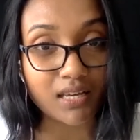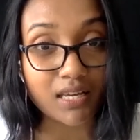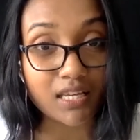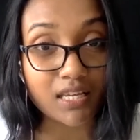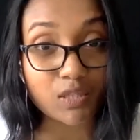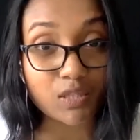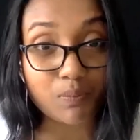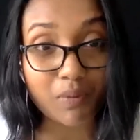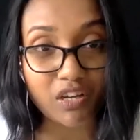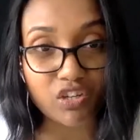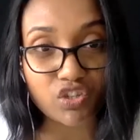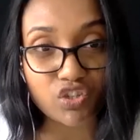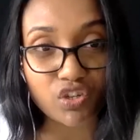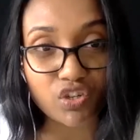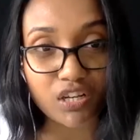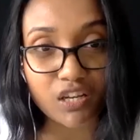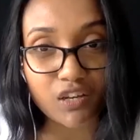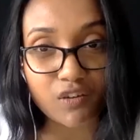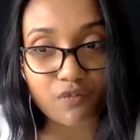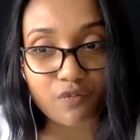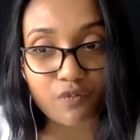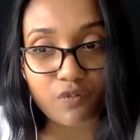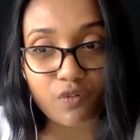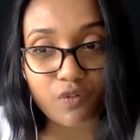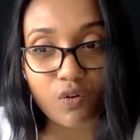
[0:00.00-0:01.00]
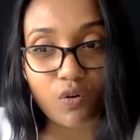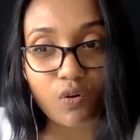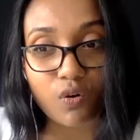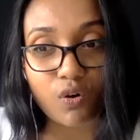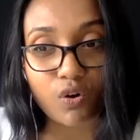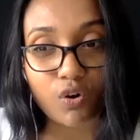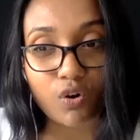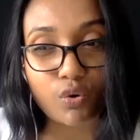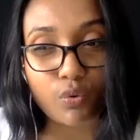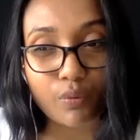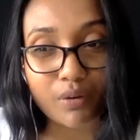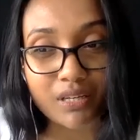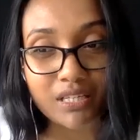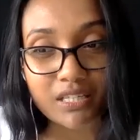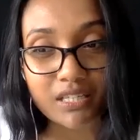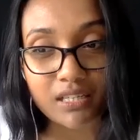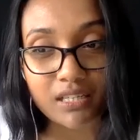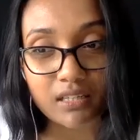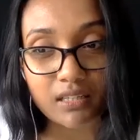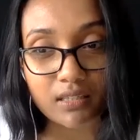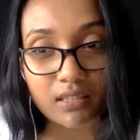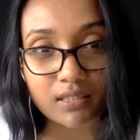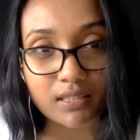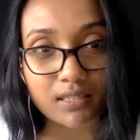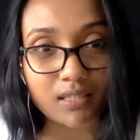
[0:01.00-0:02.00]
especially for
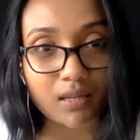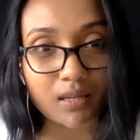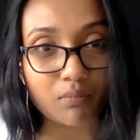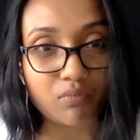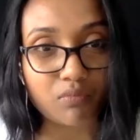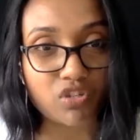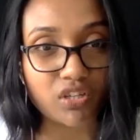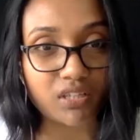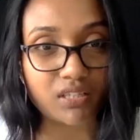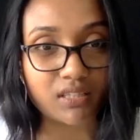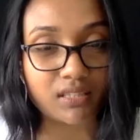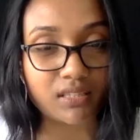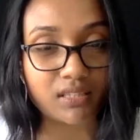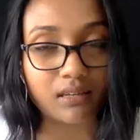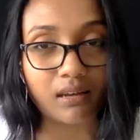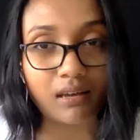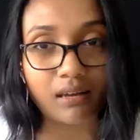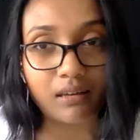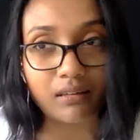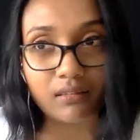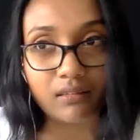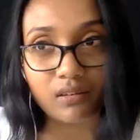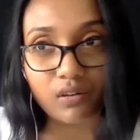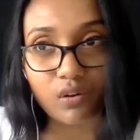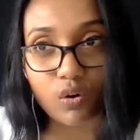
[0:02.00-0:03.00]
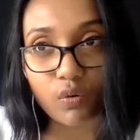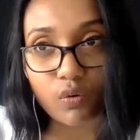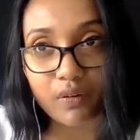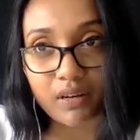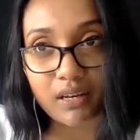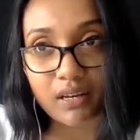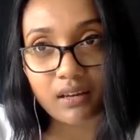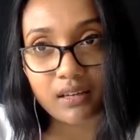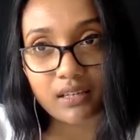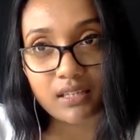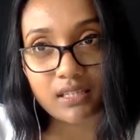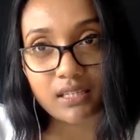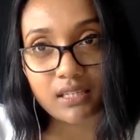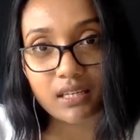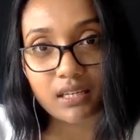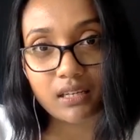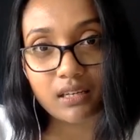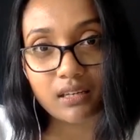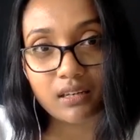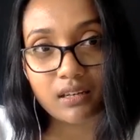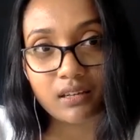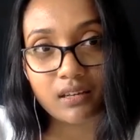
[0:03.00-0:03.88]
critical subjects like the COVID-19.